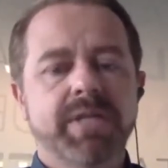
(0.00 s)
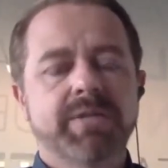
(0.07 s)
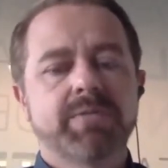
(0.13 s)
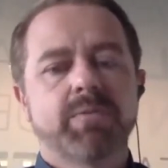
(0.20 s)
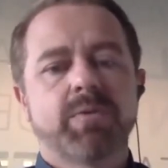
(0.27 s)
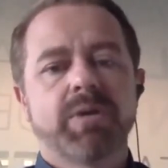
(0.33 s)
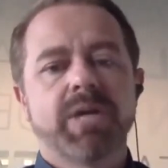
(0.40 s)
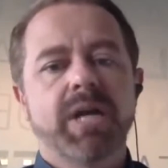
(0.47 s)
We're
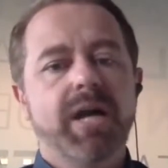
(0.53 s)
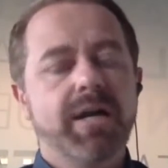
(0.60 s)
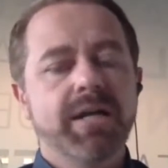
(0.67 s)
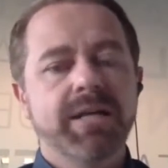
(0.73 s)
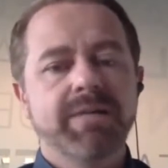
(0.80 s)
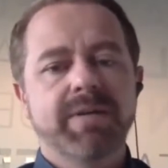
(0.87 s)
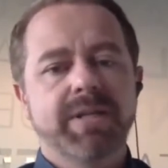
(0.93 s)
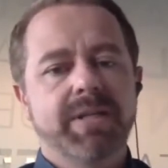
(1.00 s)
not
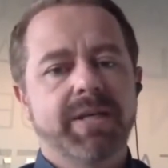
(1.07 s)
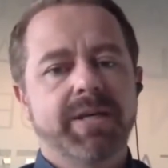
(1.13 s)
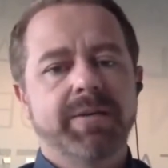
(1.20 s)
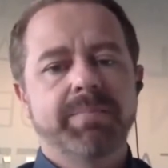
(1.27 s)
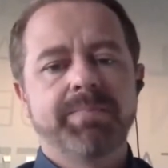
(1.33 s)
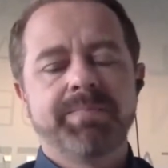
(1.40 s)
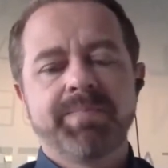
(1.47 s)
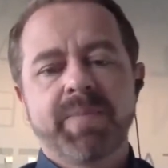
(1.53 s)
giving
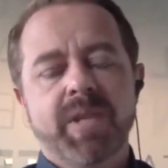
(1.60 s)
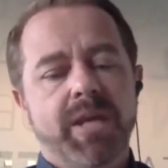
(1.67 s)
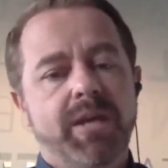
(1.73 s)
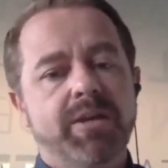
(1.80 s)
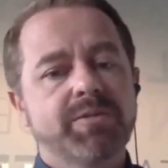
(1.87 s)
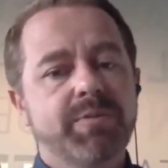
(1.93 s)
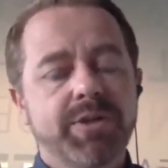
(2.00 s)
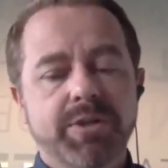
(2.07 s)
them here's
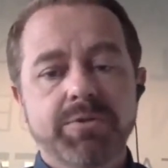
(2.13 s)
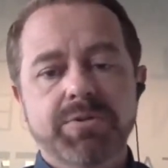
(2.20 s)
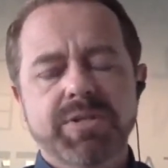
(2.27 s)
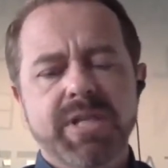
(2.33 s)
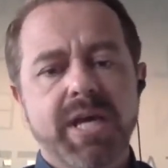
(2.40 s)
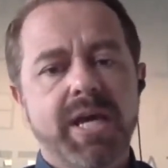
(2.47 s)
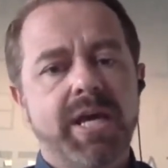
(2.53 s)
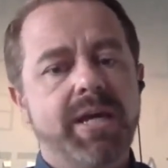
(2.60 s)
what you
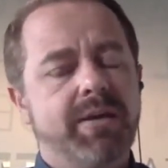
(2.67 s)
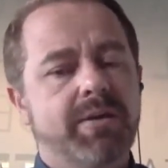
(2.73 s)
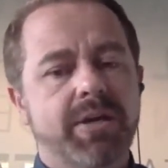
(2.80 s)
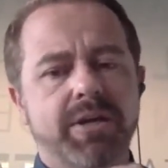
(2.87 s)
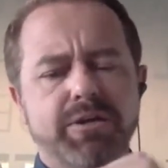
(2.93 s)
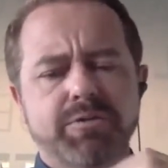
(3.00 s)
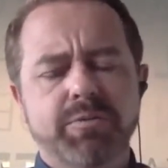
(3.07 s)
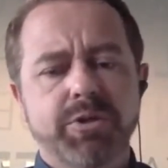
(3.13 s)
say or
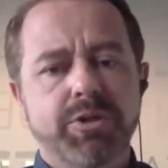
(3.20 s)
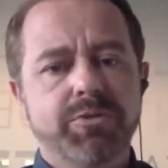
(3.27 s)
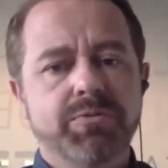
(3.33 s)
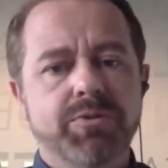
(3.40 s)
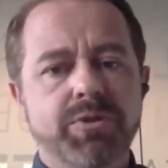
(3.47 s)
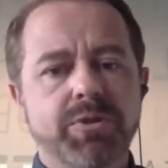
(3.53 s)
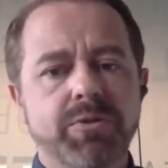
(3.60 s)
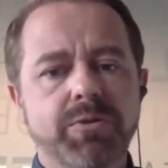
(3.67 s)
here's what you
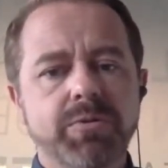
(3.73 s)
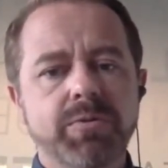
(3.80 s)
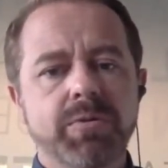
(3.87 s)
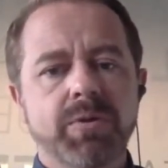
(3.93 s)
do.